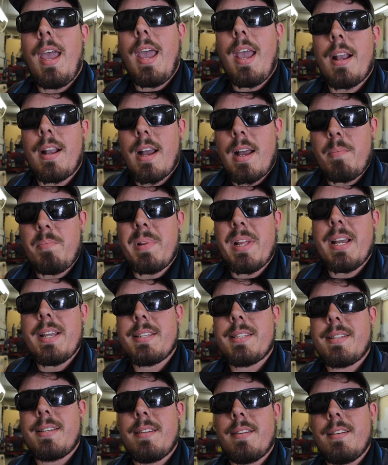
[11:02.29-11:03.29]
God
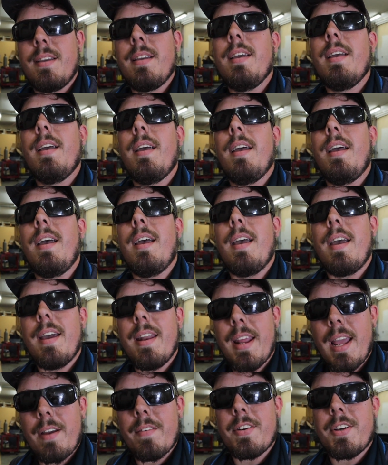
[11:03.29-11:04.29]
bless, and
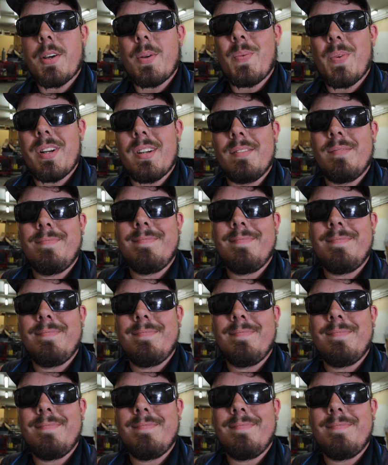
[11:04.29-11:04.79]
have a good one.